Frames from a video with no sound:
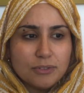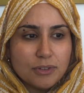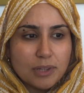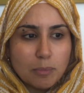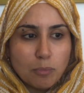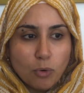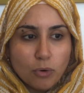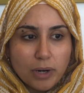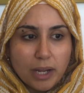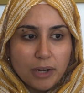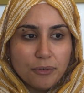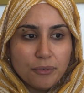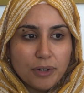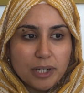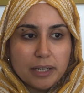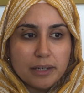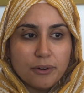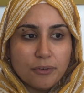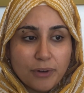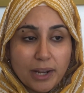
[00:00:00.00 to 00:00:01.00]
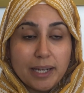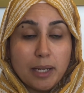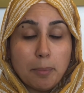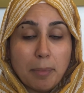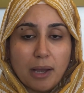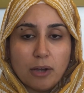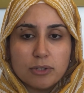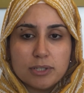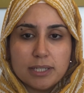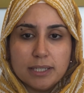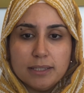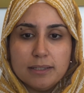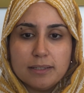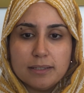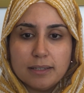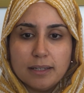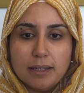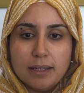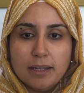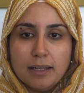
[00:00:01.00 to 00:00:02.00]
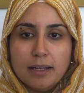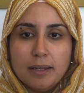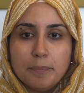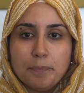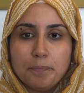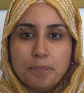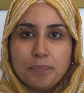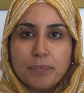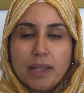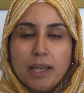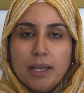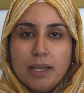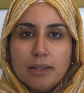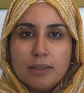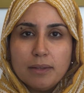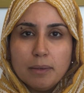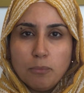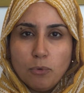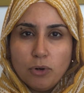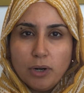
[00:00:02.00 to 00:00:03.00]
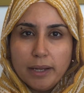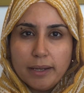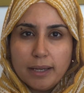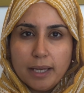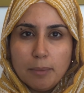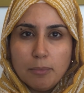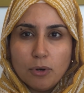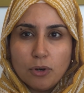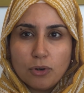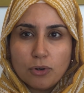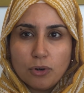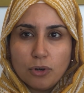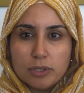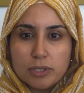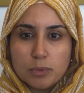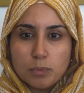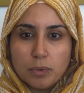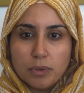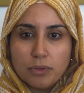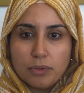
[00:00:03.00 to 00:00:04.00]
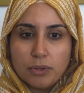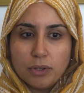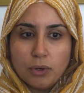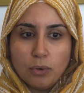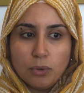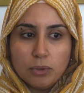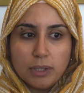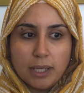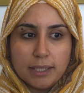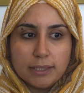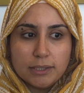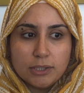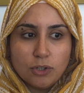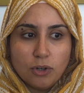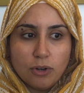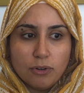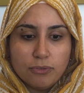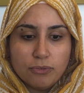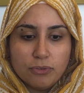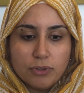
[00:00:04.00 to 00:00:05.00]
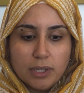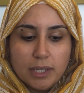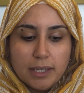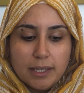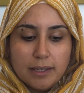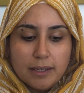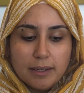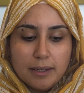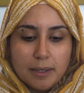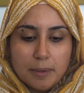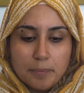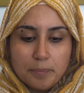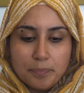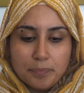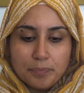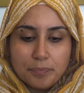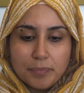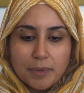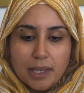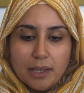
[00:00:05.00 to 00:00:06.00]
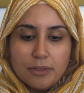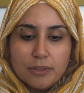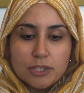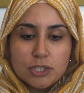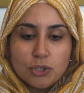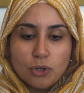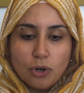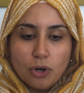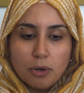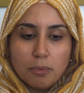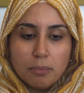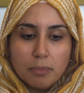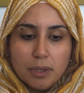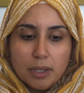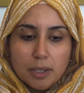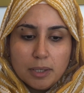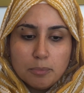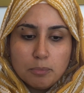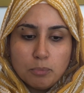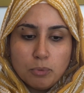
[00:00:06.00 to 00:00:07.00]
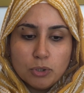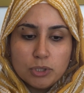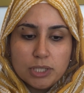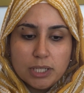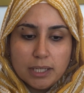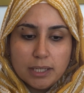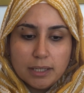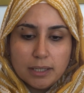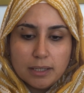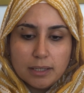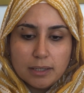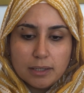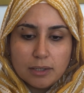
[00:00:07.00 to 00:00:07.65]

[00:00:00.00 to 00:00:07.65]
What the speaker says: the more I read about it, the more I came across with the whole idea of the term putting